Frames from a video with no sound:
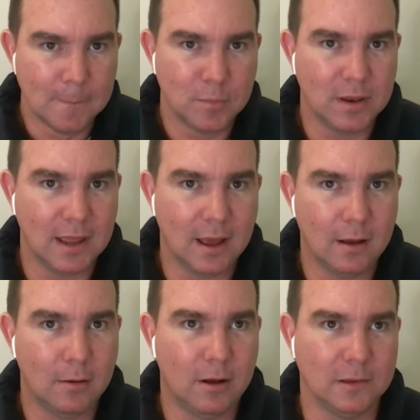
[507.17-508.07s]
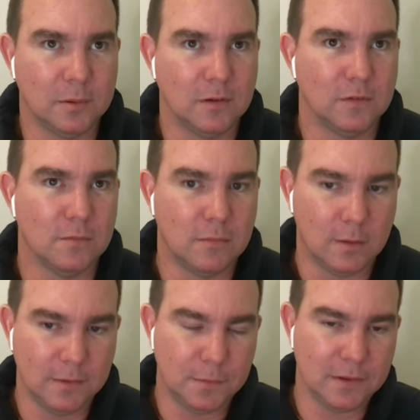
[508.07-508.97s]
But now, I suppose, from my
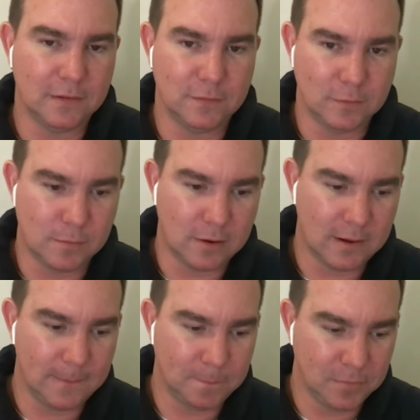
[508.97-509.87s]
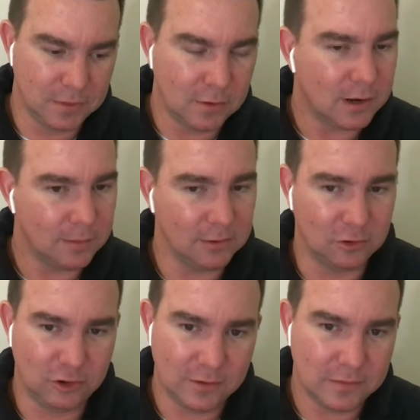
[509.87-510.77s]
perspective, is my dynamic
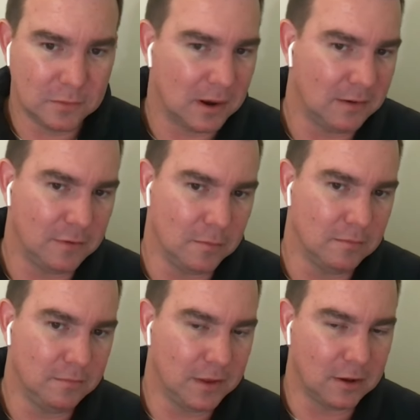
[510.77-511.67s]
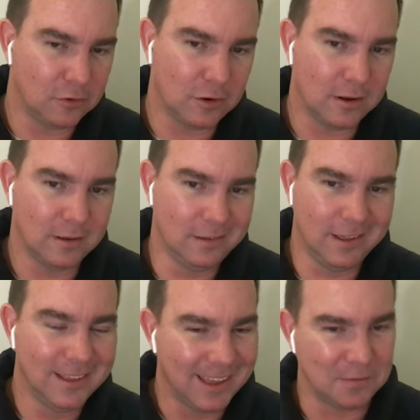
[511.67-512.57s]
shift away from, you know, trying
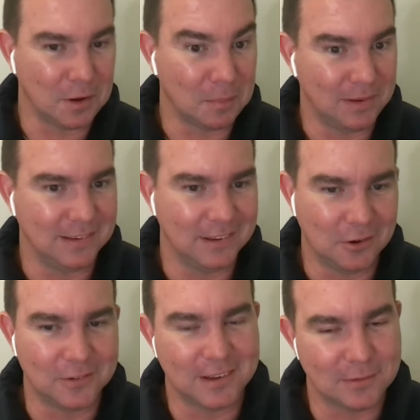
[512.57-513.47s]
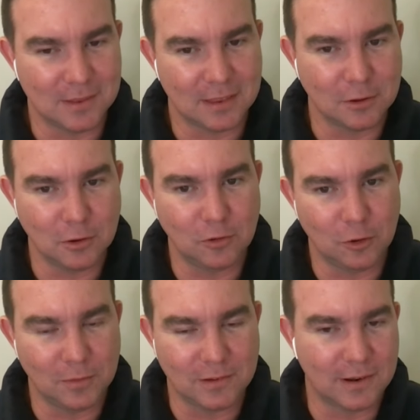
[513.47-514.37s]
to having a pissing contest with other
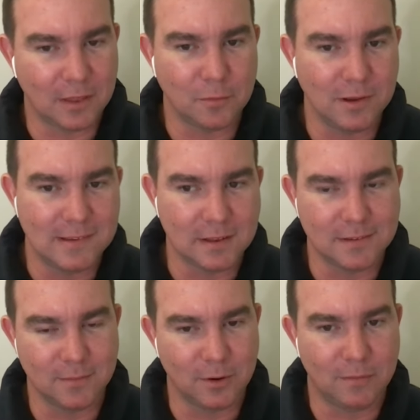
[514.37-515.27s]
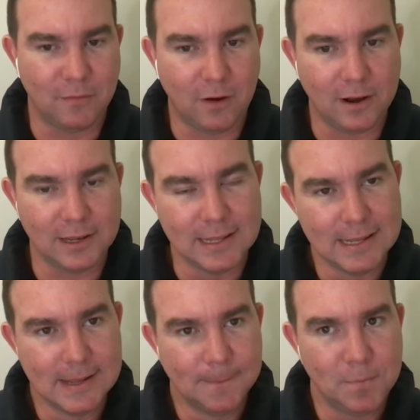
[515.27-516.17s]
YouTubers and other resellers, and what I'm finding
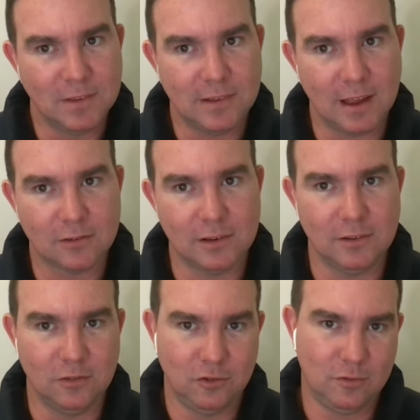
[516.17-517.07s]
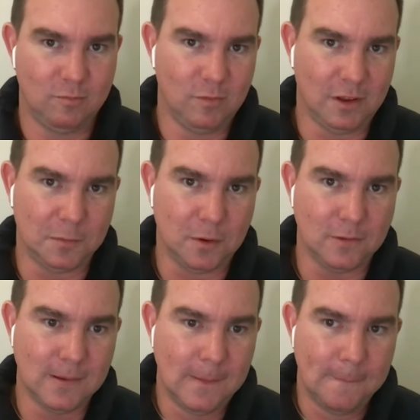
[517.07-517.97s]
is actually, I
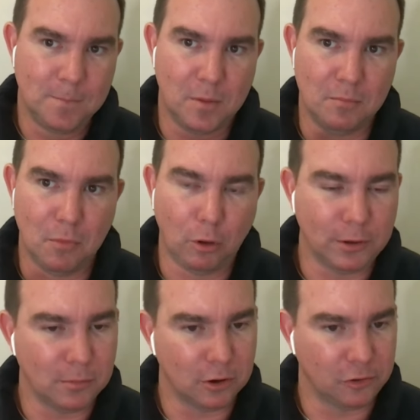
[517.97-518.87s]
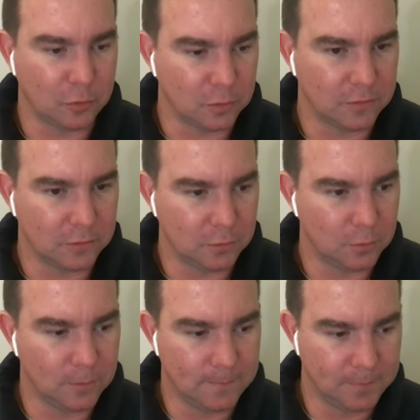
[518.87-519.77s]
suppose, molding my shorts
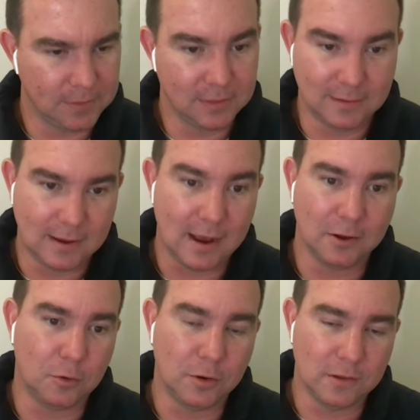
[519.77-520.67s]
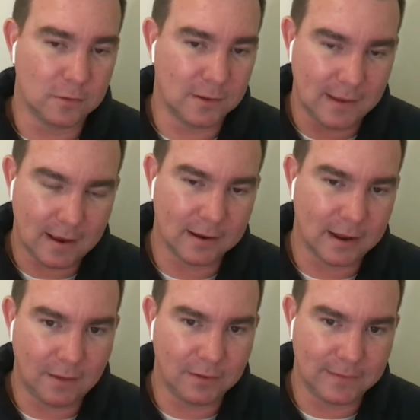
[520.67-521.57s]
to the target audience or the target
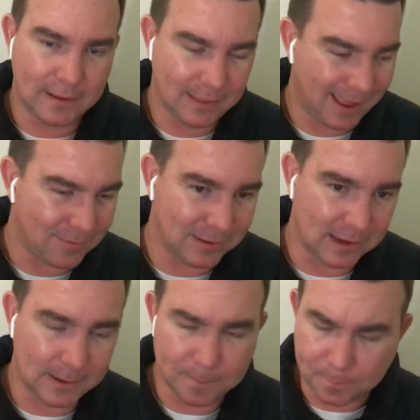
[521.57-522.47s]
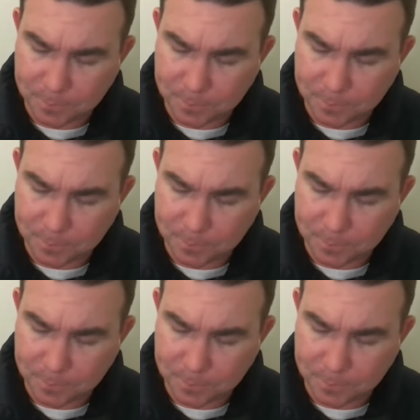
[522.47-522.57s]
avatar.